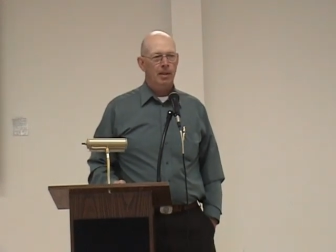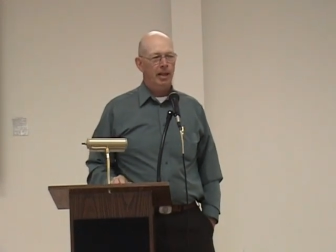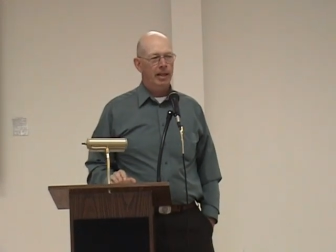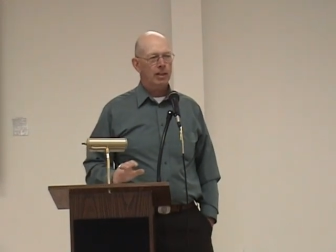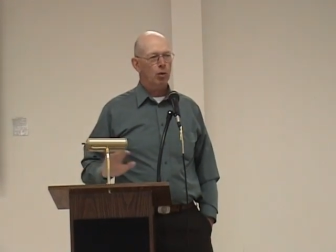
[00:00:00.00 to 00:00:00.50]

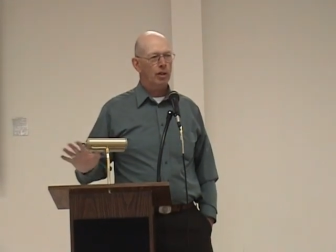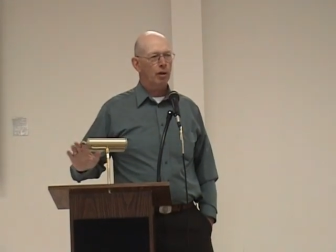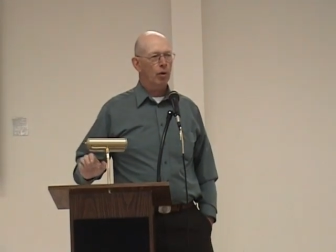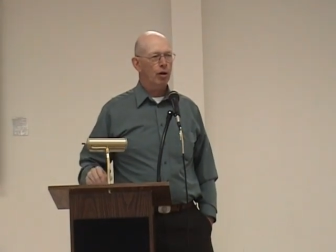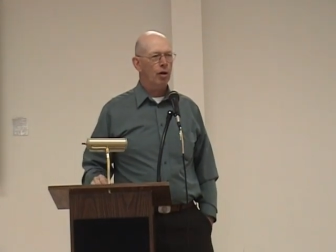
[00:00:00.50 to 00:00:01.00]
And that's what they
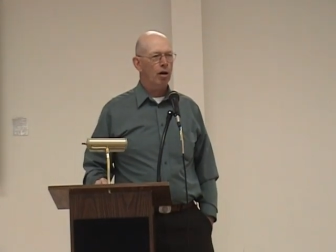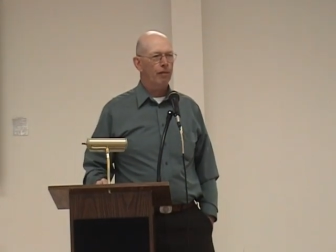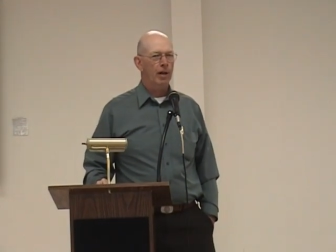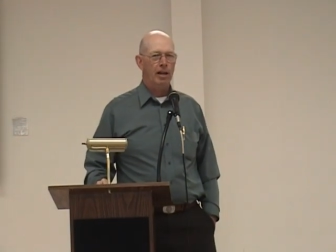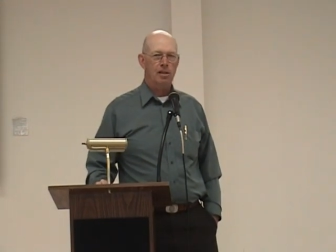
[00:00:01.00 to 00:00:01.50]
wrote it
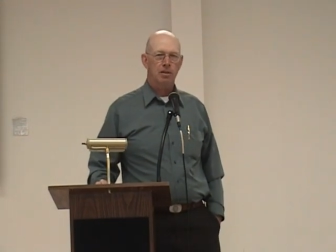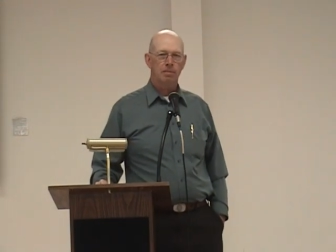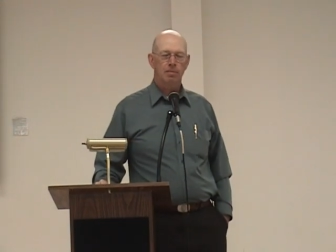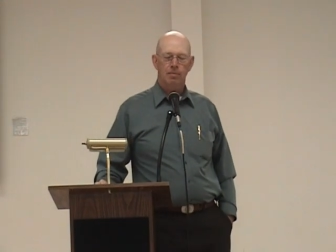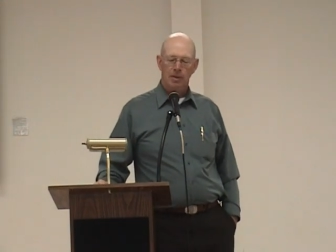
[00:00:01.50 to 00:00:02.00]
off as.
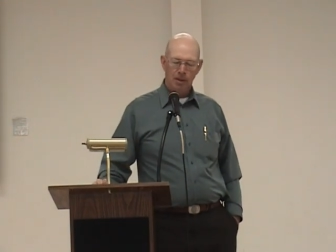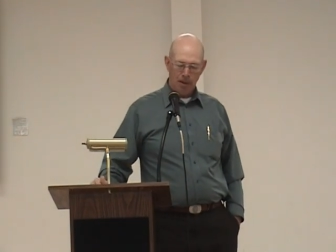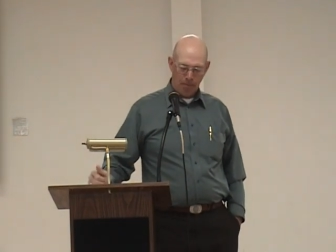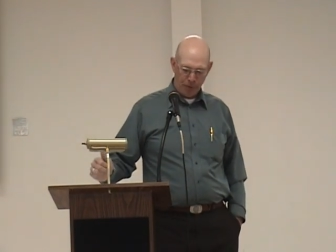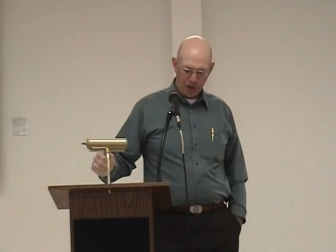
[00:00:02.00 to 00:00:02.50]

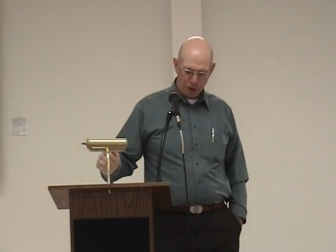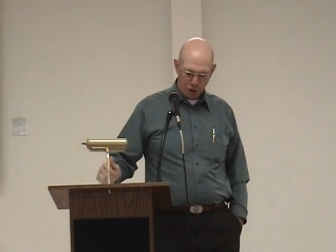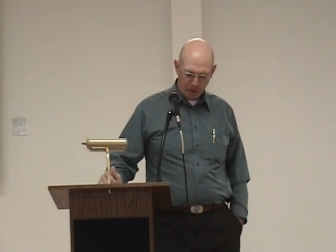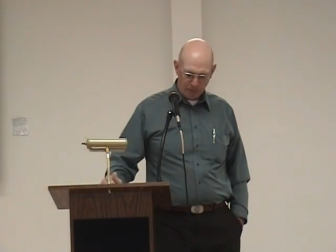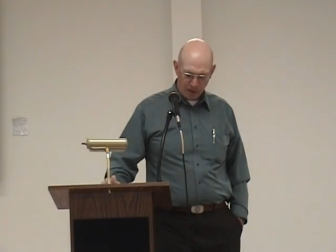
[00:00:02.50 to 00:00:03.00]
But they
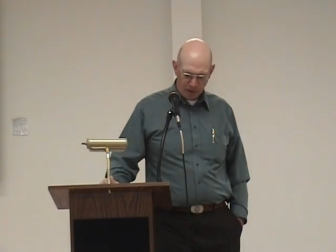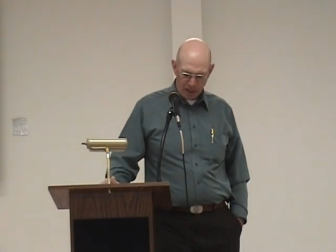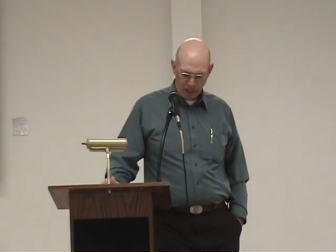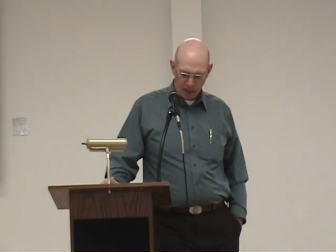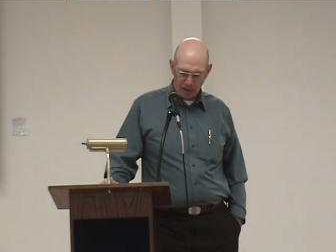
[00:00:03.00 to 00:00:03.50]
should have
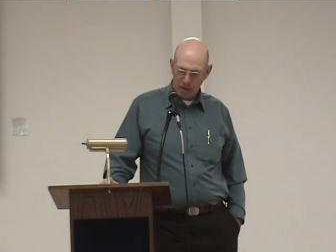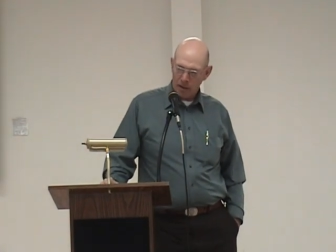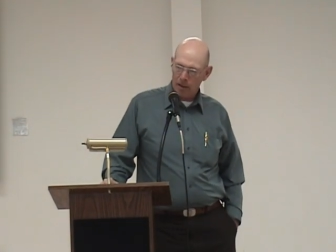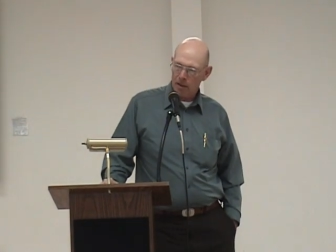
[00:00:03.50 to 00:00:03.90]
taken,